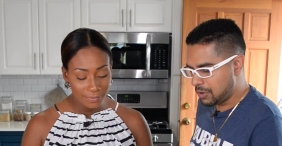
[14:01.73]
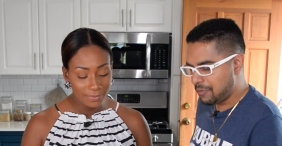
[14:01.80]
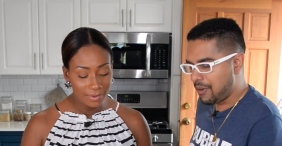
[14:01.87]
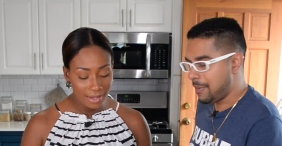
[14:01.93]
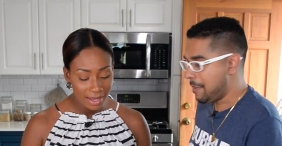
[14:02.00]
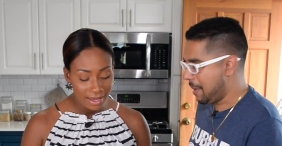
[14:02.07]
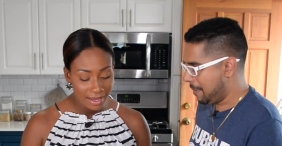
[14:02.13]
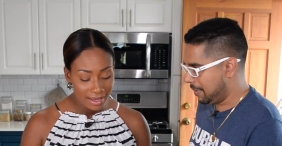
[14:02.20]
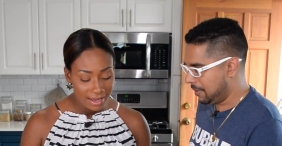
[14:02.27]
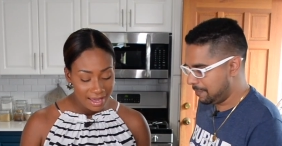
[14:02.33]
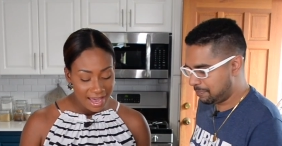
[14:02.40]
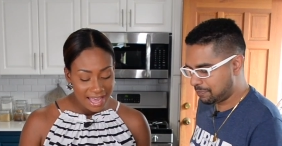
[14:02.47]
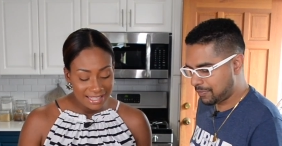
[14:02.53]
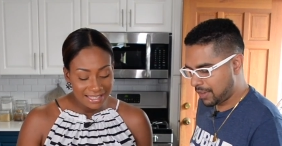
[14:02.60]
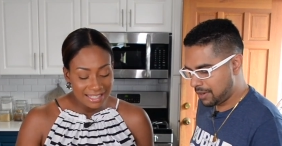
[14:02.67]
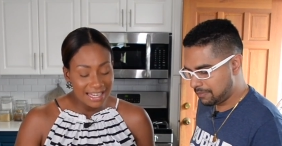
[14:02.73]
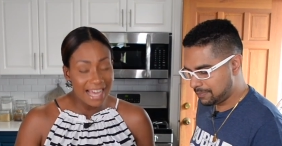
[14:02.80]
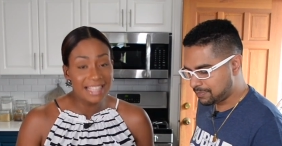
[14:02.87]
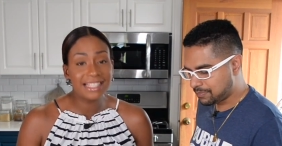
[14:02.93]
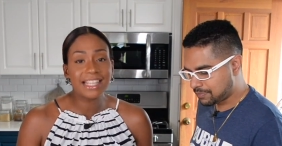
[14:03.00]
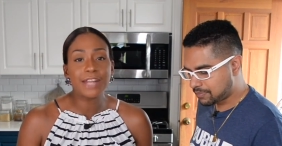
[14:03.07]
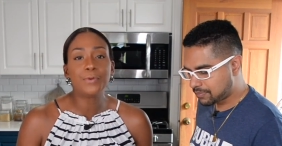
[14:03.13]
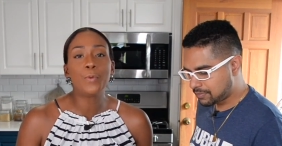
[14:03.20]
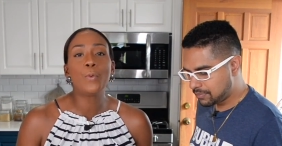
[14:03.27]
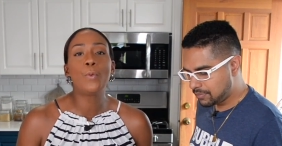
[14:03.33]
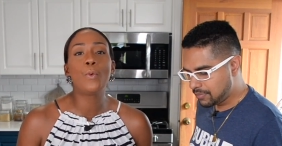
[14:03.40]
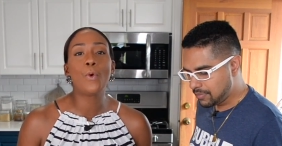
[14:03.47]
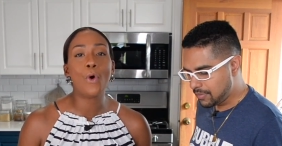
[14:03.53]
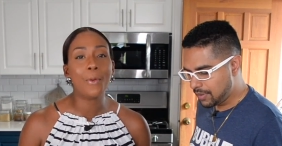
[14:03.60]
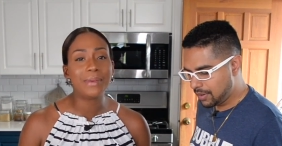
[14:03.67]
Speaker 1: You probably pepper.
Speaker 2: It's nice and
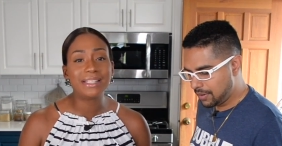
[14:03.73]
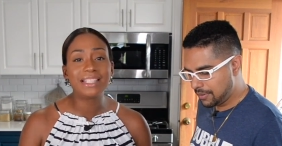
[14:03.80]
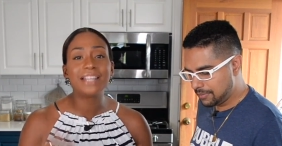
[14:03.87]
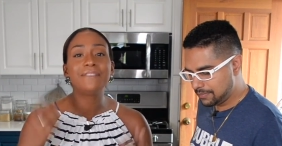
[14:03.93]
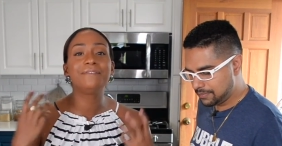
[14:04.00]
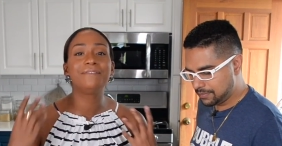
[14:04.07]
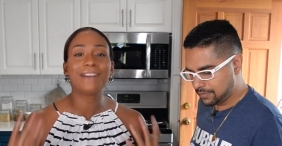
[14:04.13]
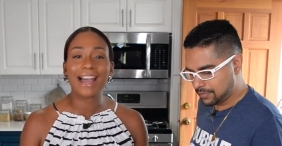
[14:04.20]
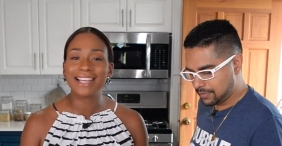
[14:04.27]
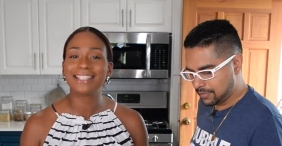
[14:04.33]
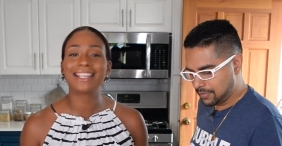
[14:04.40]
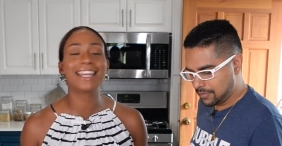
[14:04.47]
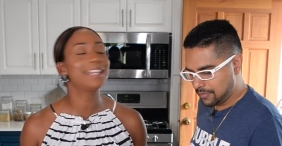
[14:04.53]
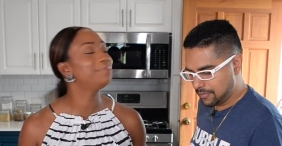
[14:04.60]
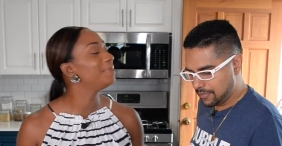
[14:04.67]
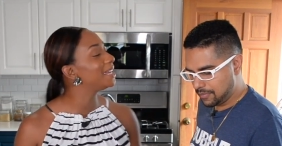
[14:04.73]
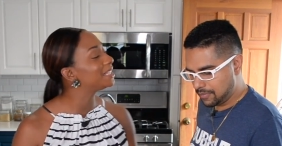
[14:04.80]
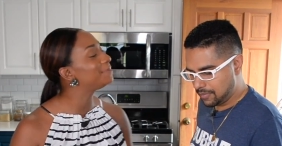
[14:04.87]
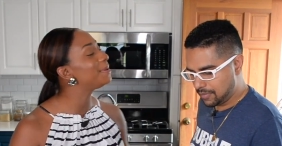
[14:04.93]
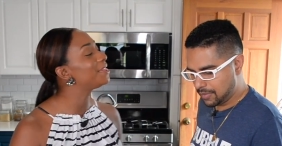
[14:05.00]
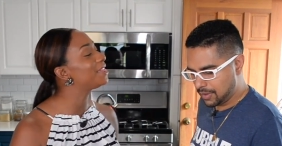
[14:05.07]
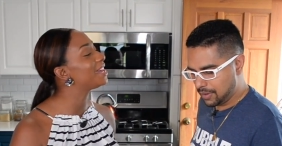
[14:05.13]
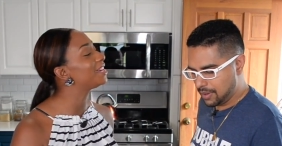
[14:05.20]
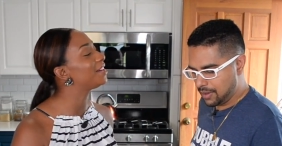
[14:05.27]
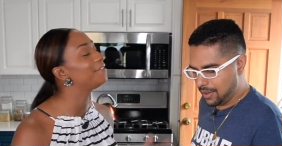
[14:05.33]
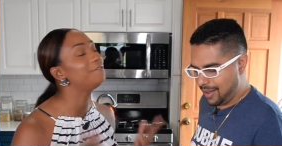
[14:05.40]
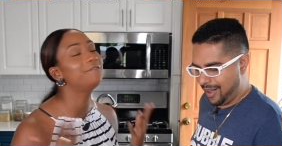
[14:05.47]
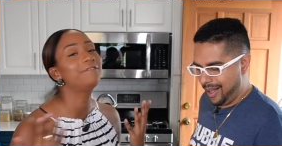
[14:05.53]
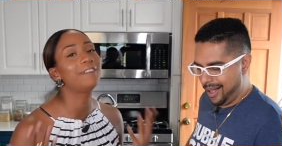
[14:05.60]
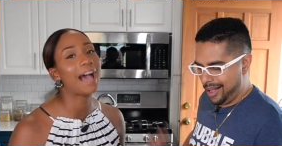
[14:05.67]
warm. It's inviting. It makes me think
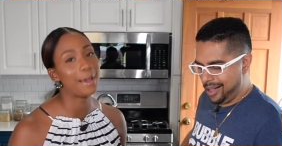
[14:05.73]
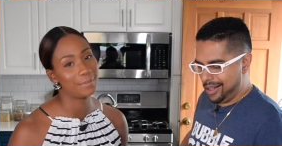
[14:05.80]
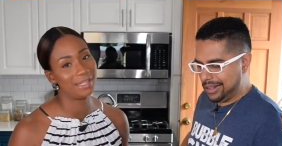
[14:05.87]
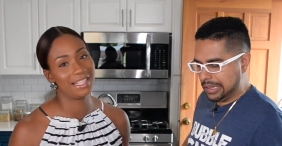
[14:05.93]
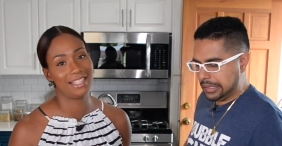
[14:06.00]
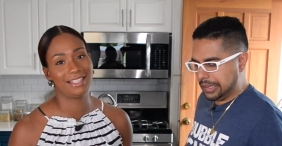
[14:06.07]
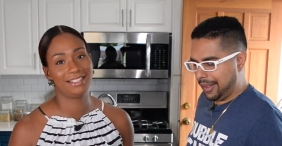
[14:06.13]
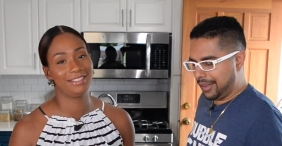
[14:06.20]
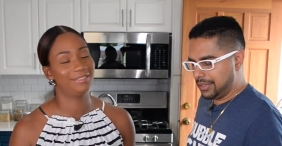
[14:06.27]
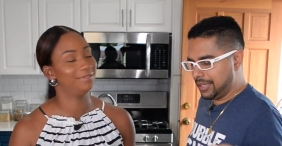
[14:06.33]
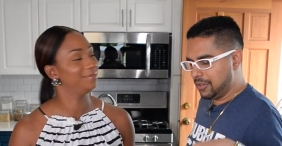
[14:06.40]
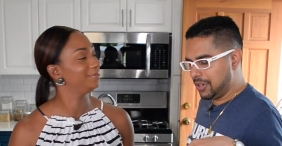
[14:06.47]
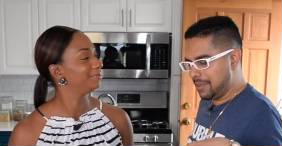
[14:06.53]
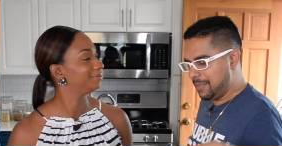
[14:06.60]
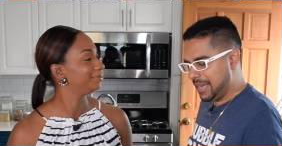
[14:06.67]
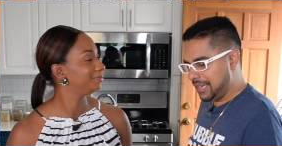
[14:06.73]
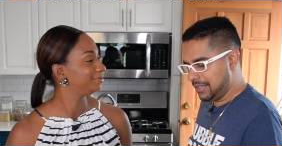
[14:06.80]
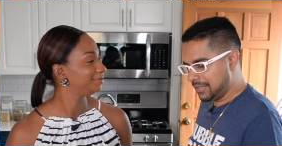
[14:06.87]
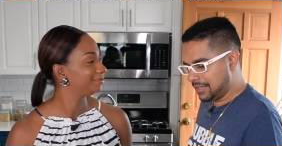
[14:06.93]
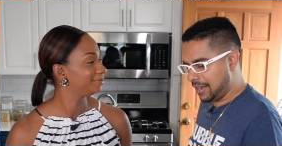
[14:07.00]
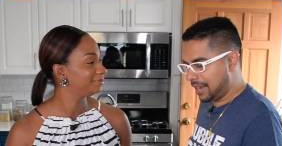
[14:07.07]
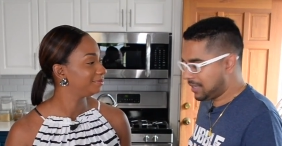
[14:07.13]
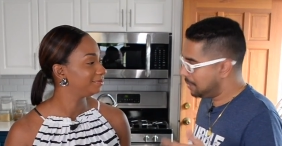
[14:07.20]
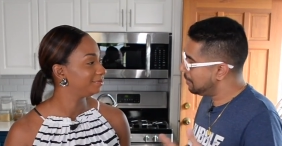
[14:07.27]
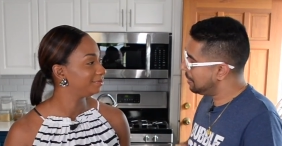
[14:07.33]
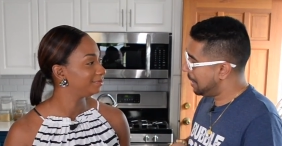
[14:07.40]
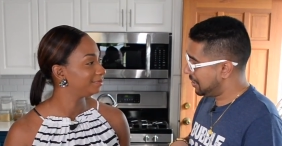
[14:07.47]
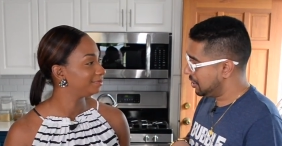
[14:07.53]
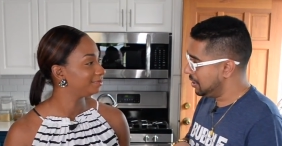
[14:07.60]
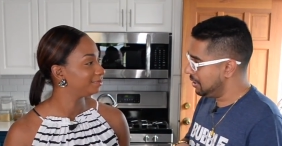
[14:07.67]
of family
Speaker 1: you know the beans, as I
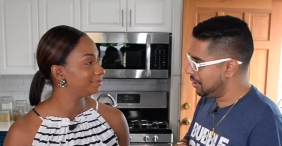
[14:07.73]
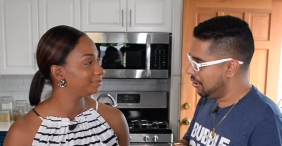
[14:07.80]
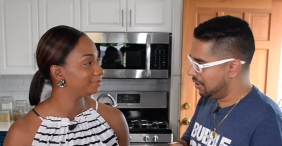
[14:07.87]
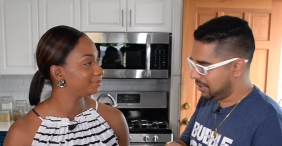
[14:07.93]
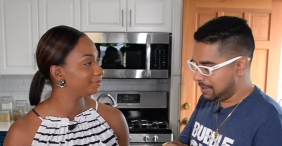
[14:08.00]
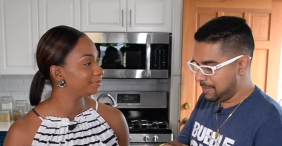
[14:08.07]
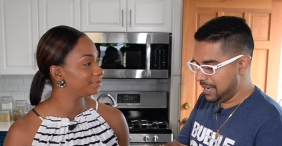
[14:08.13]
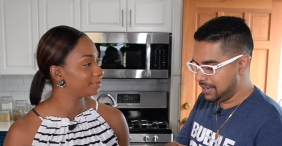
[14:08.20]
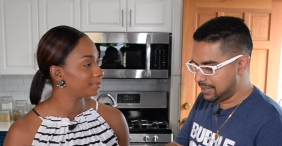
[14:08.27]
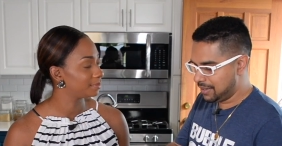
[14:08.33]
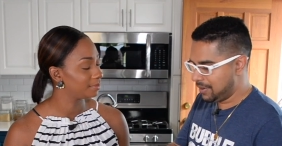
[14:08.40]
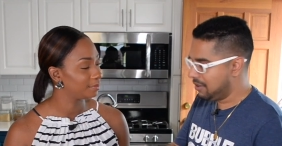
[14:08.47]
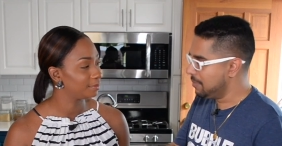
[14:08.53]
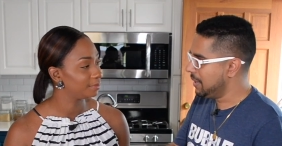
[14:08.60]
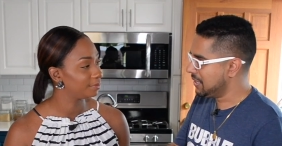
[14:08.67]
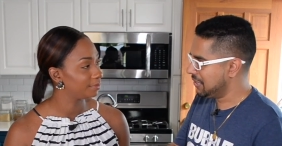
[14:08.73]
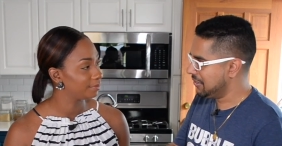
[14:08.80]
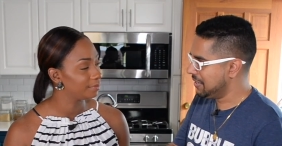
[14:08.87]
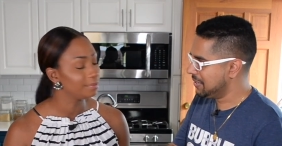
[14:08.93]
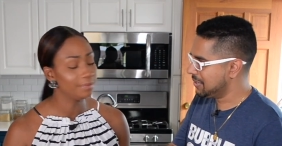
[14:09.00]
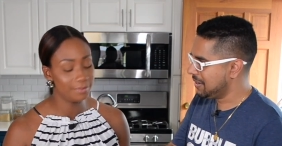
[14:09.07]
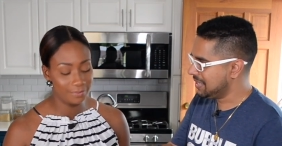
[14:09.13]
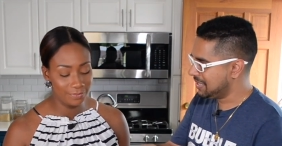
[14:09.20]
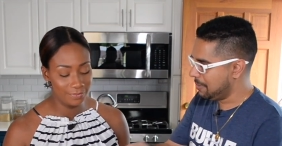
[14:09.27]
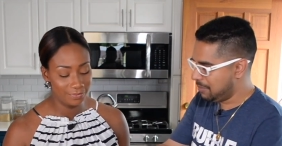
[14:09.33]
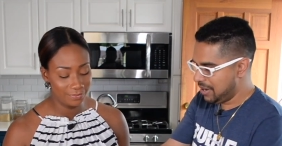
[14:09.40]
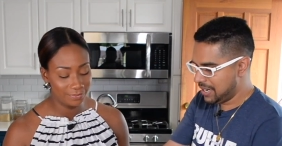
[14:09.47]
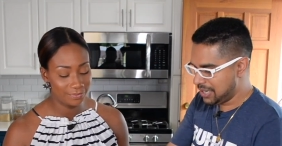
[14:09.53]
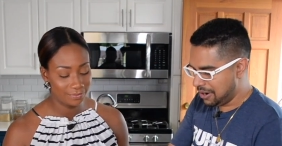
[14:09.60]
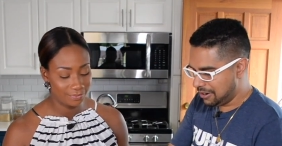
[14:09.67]
mentioned earlier on, the beans are very buttery. So mm -hmm. as they mm-hmm.
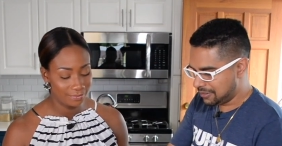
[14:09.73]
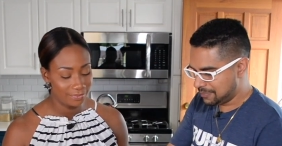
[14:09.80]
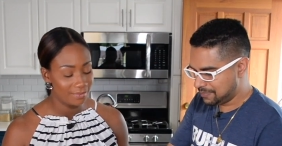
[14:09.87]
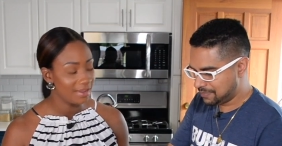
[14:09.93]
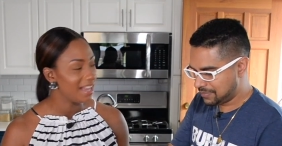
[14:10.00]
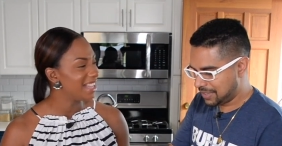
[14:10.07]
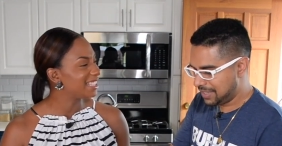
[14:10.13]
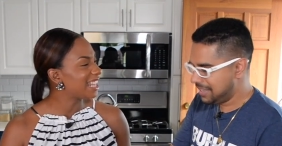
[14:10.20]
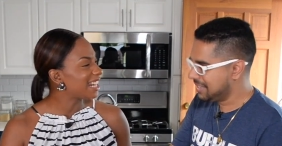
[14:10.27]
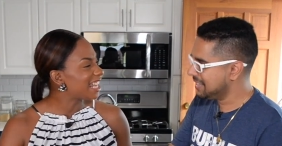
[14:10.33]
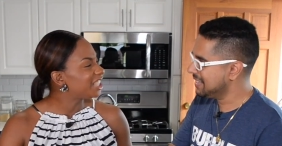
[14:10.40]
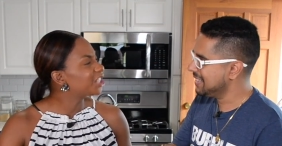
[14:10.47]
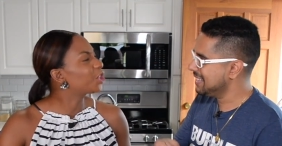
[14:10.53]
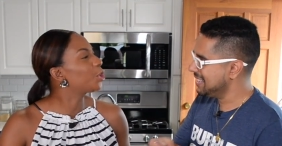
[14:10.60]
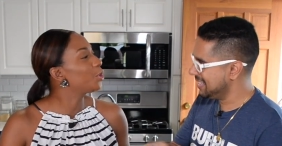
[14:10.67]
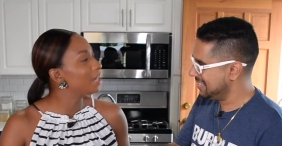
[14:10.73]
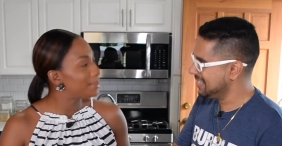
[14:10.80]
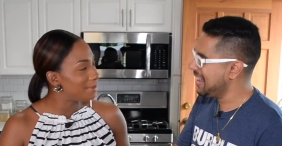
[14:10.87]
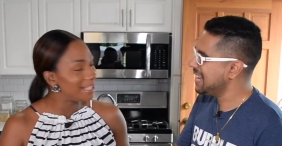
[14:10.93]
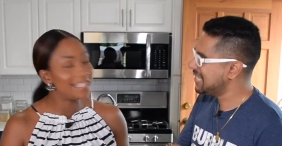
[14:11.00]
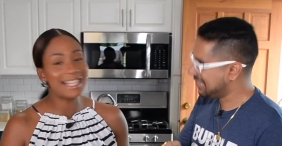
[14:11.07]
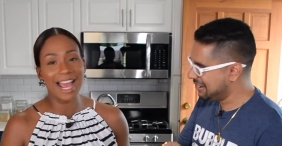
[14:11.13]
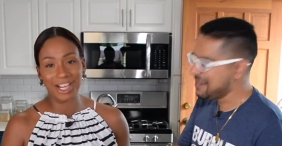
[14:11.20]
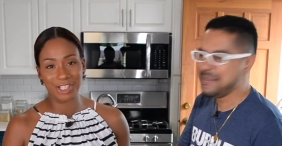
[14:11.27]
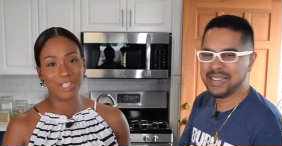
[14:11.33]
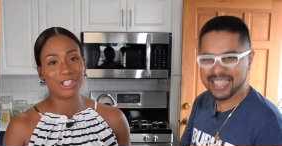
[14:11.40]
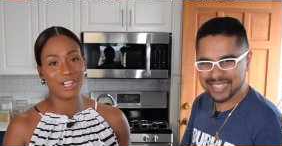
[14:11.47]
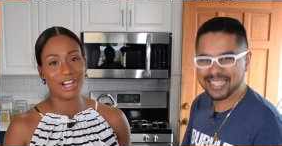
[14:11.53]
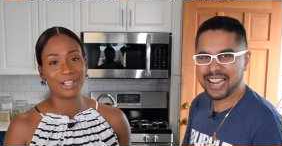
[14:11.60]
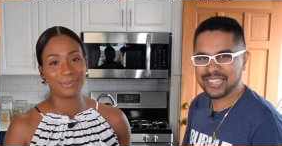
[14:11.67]
break down,
Speaker 2: it's a nice creamy nice texture.
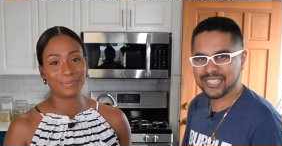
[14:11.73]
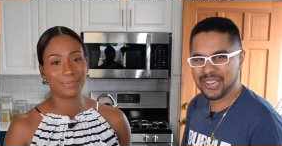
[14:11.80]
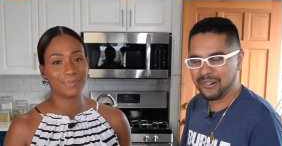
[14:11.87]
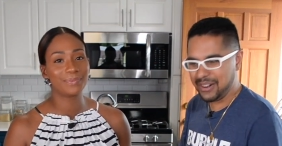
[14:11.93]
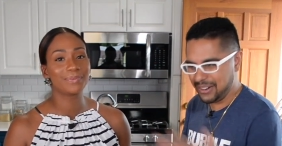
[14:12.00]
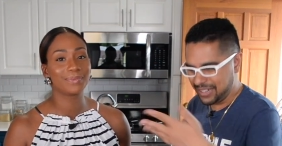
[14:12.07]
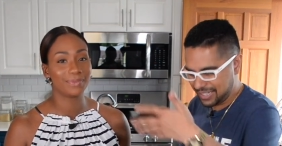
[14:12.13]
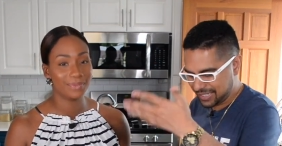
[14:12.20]
creaminess texture
Speaker 1: going on